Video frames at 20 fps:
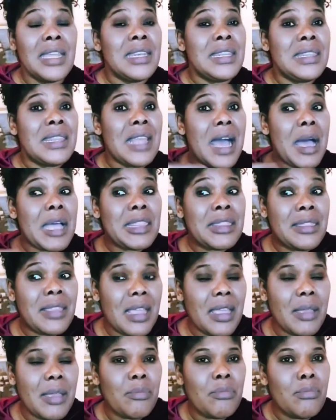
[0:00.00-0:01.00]
Now,
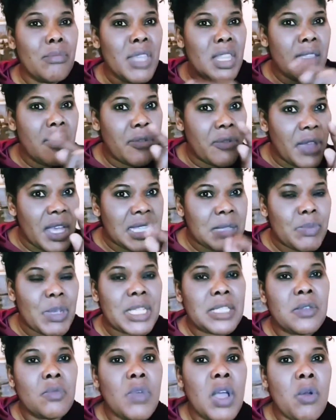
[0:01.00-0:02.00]
them be the first
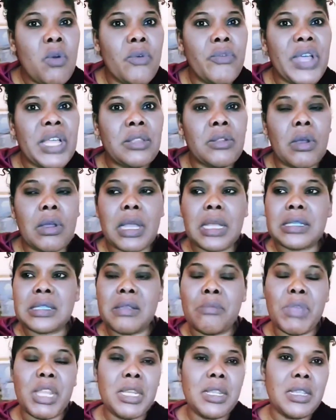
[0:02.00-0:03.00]
person where go fair talk and
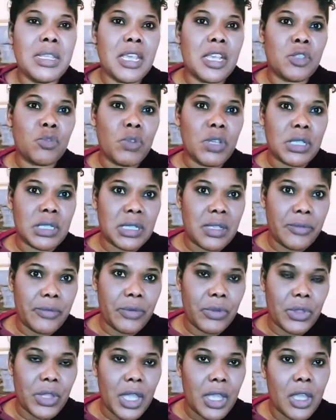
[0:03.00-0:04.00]
say, many years where stay
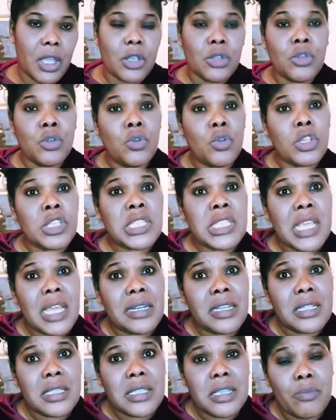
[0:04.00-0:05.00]
for them, you not see
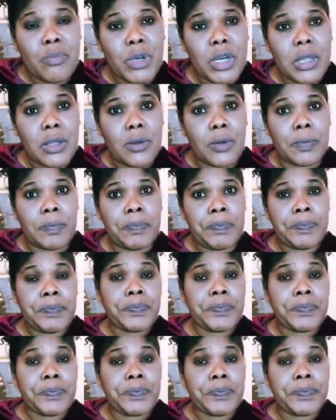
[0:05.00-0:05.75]
anything bring come.